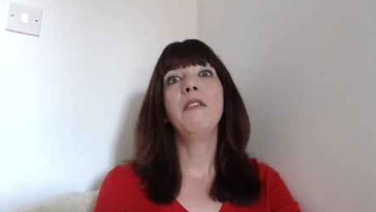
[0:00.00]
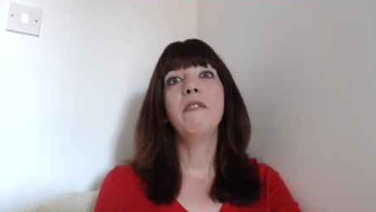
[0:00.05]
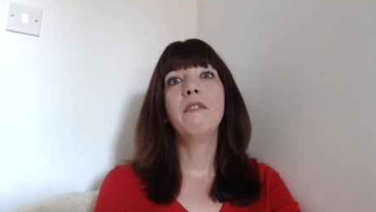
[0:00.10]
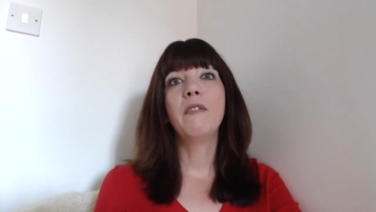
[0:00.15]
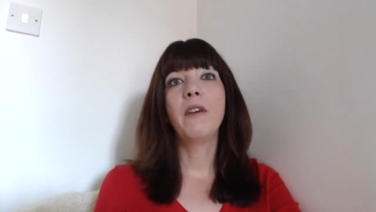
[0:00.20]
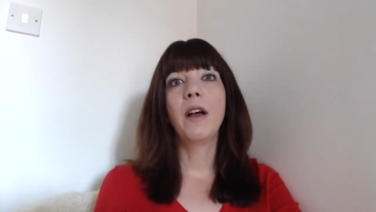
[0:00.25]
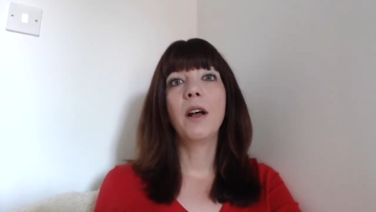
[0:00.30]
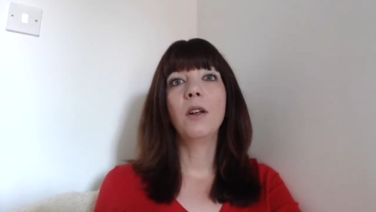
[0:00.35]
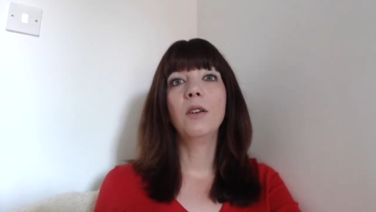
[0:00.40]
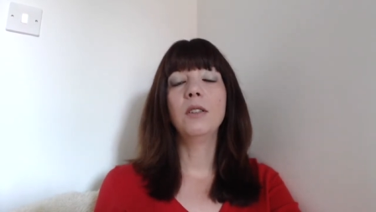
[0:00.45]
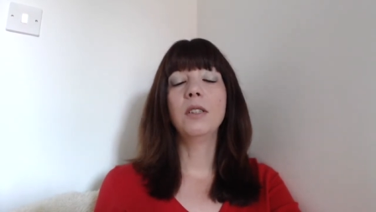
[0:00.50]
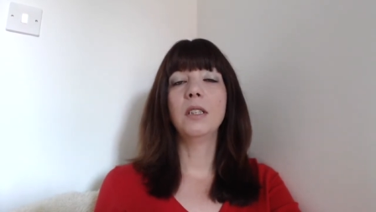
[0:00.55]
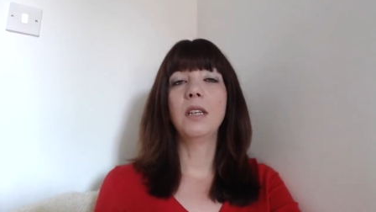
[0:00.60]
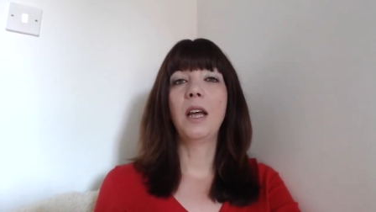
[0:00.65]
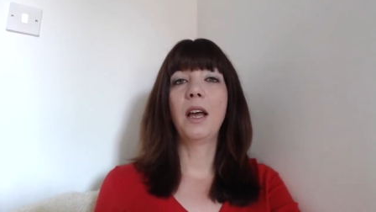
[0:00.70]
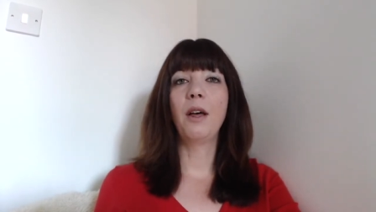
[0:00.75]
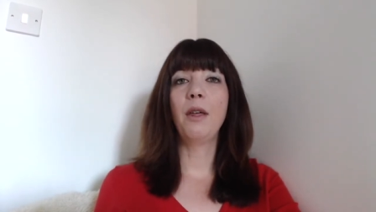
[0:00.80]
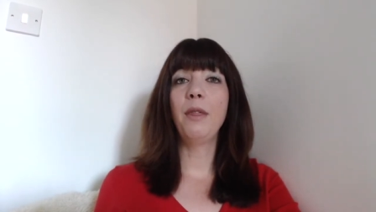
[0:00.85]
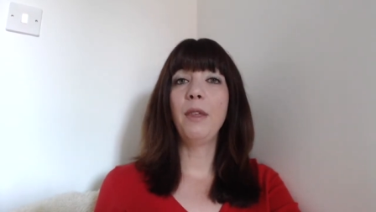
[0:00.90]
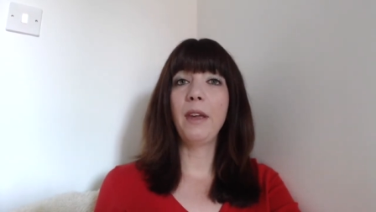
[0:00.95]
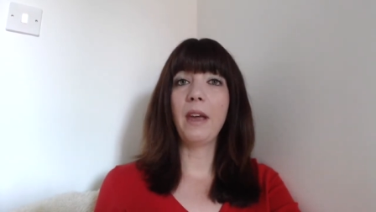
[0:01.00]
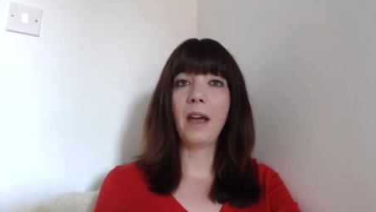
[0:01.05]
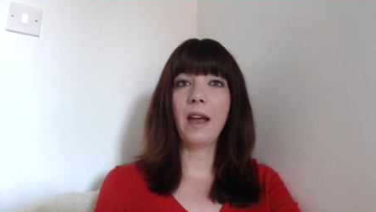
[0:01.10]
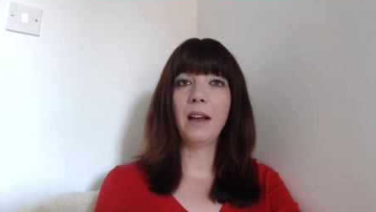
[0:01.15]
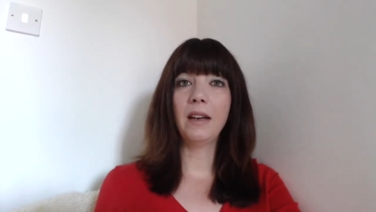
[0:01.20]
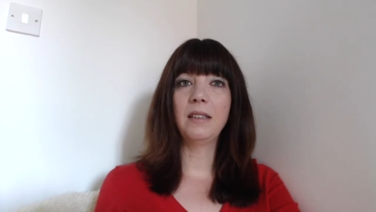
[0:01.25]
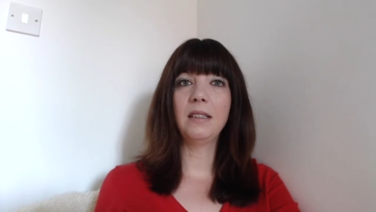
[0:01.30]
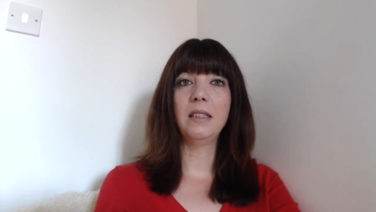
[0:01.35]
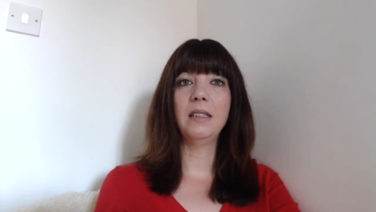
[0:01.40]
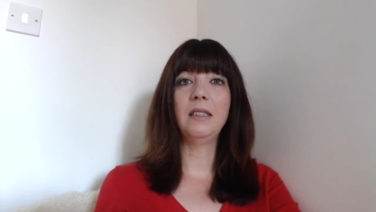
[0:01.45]
felt and how they
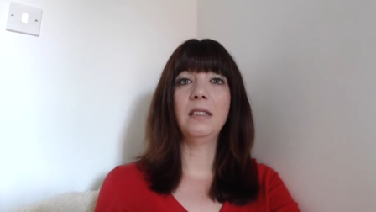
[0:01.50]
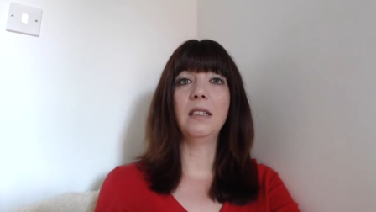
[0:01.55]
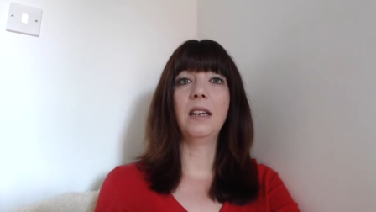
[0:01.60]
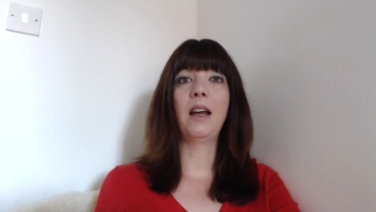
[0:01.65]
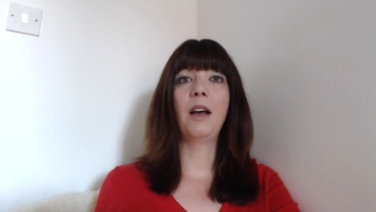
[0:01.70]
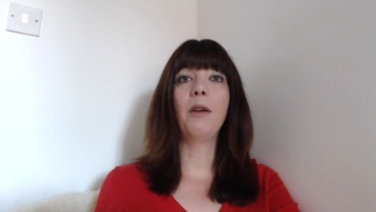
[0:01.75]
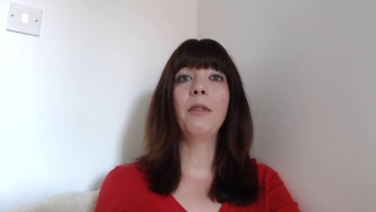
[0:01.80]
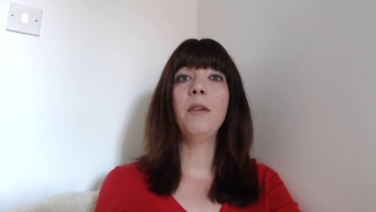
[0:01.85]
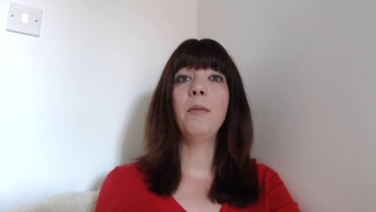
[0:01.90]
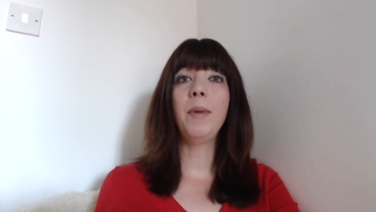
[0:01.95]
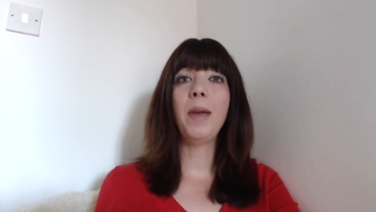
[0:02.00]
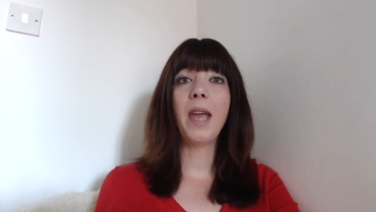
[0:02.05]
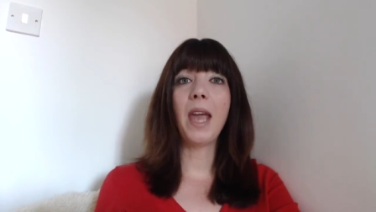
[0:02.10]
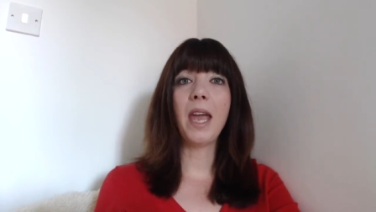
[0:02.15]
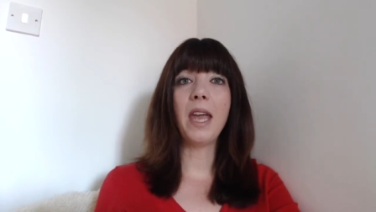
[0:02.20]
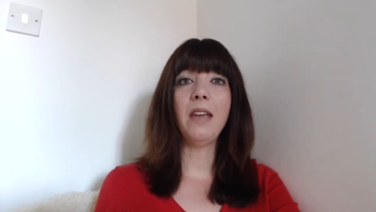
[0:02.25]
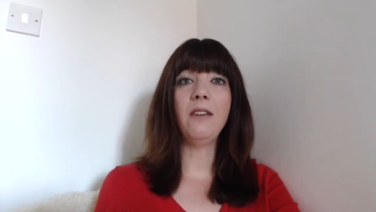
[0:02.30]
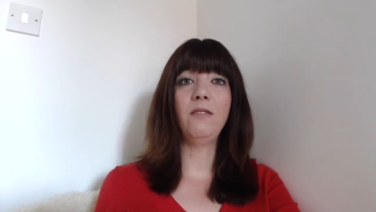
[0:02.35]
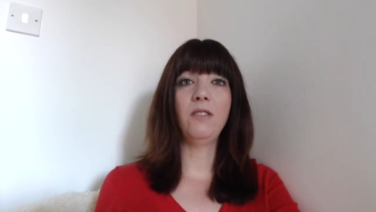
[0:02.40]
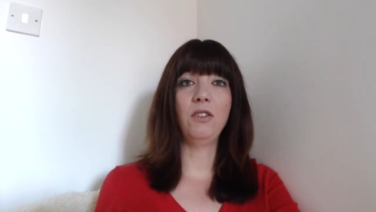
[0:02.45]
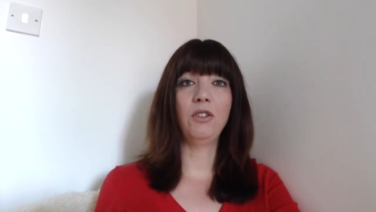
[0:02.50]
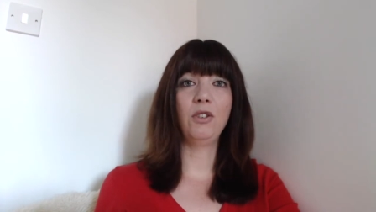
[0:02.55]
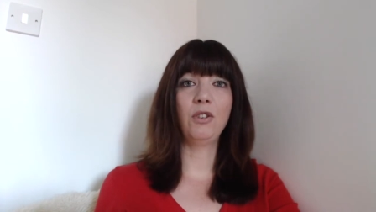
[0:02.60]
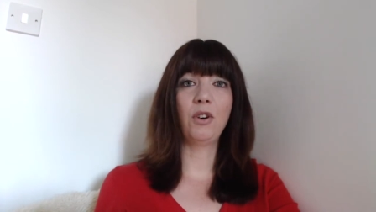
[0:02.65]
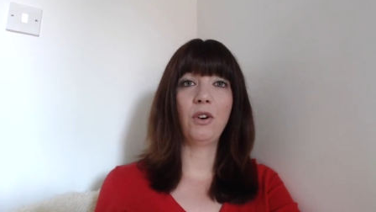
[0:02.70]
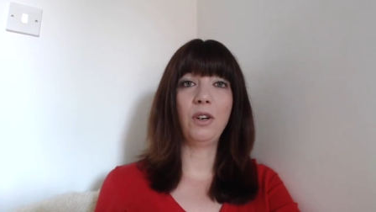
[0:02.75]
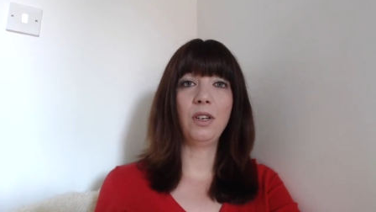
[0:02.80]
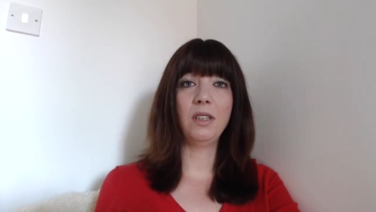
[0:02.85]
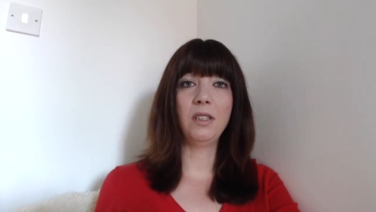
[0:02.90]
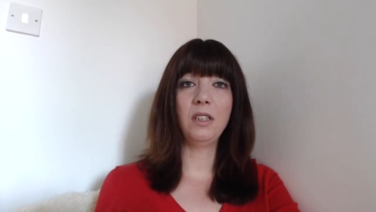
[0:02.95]
acted and how they behaved in
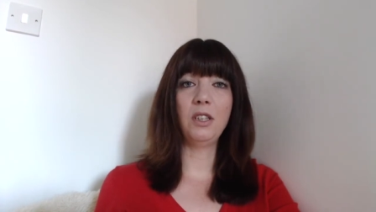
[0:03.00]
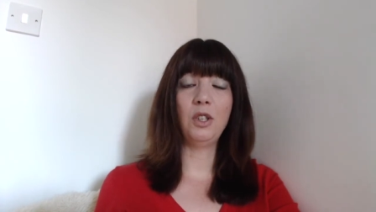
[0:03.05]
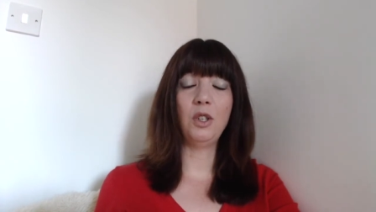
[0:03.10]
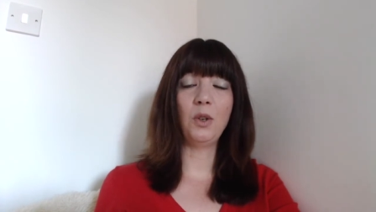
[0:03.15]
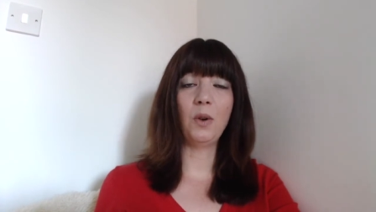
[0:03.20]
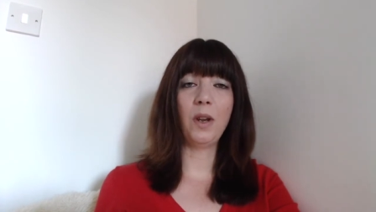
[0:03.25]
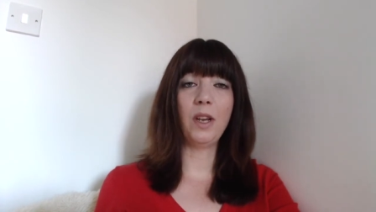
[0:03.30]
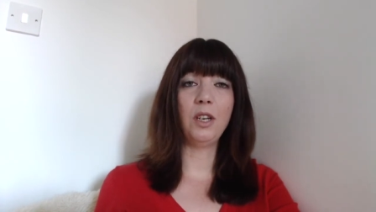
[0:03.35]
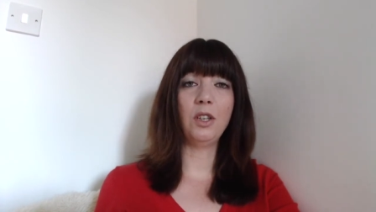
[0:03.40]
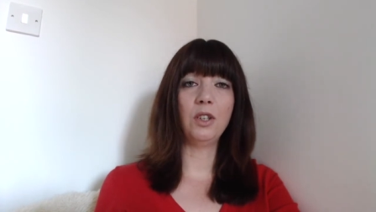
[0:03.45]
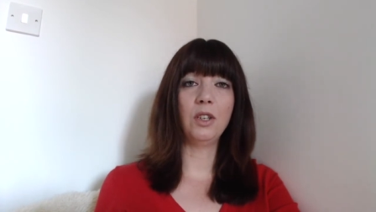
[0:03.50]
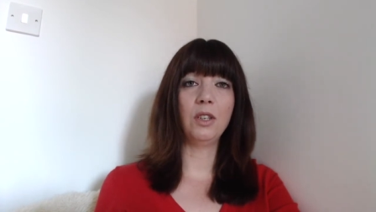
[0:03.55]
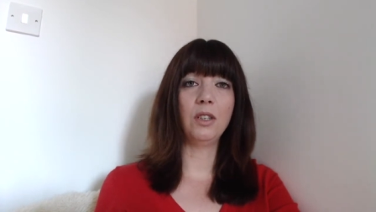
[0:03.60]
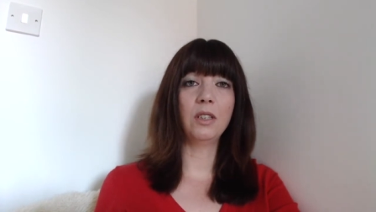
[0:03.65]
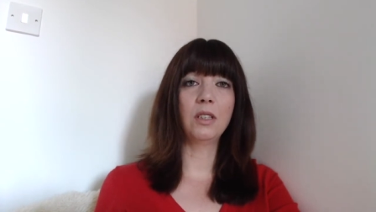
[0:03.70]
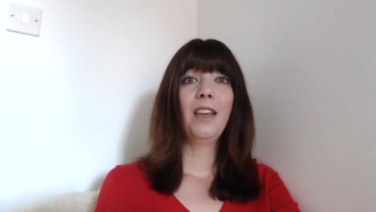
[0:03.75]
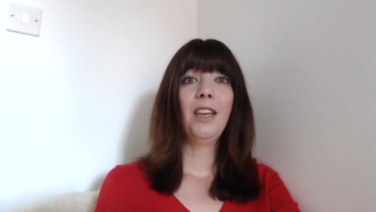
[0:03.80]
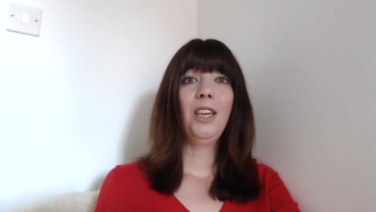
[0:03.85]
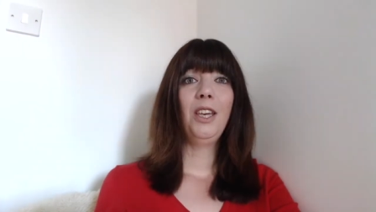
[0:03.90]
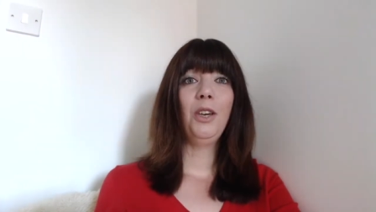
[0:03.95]
certain situations.